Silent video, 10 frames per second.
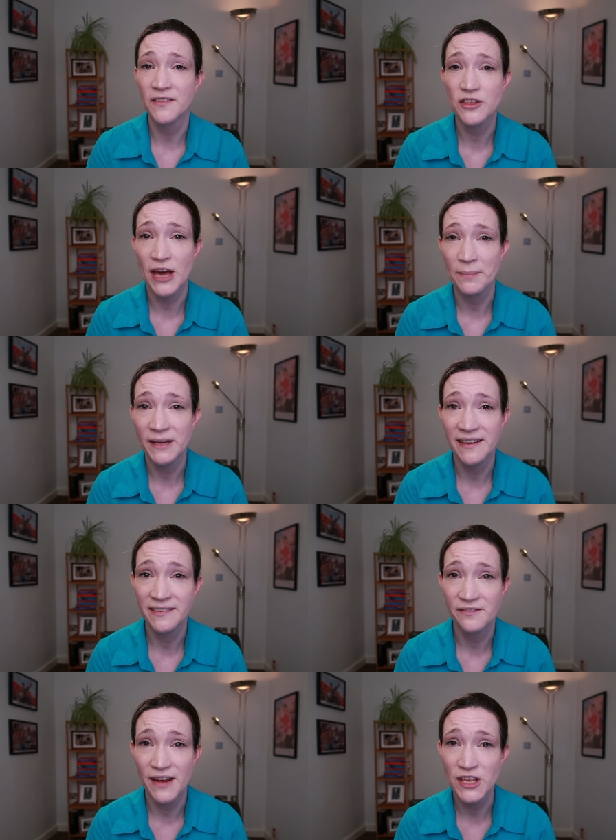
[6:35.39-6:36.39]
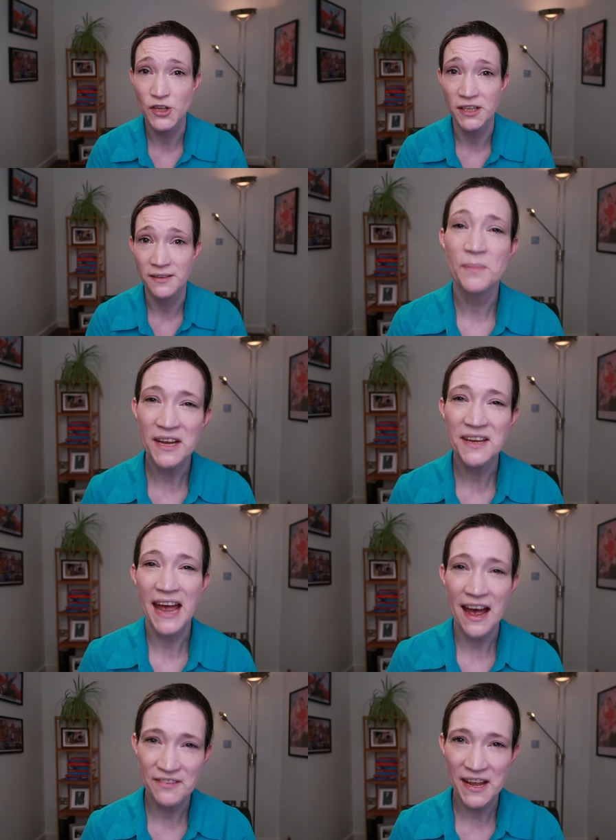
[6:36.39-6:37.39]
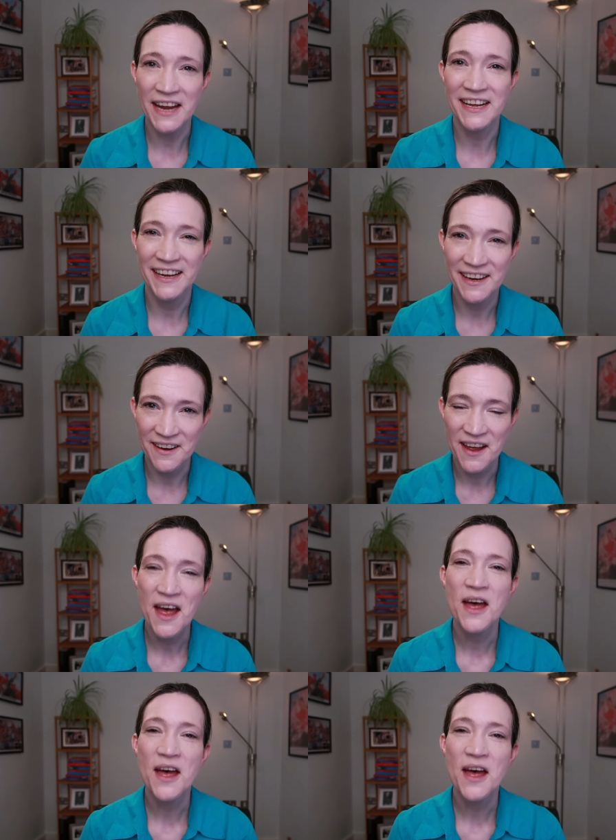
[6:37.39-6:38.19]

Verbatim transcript: the Japanese invasion. Big caveat here.